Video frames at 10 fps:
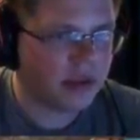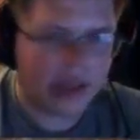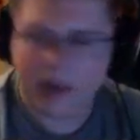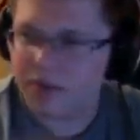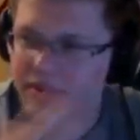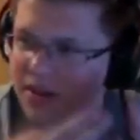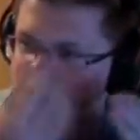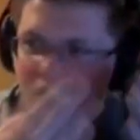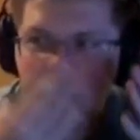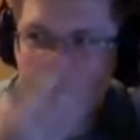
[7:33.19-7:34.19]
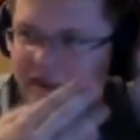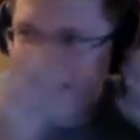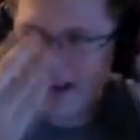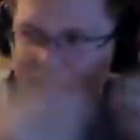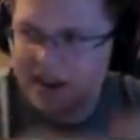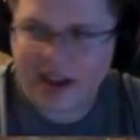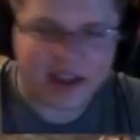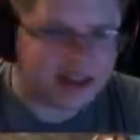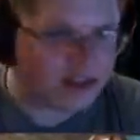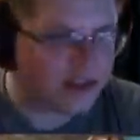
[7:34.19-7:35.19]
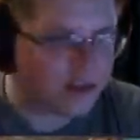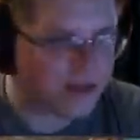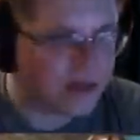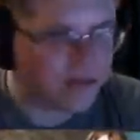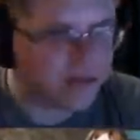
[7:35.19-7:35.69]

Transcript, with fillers: Hit it with the hard 999s, you feel me?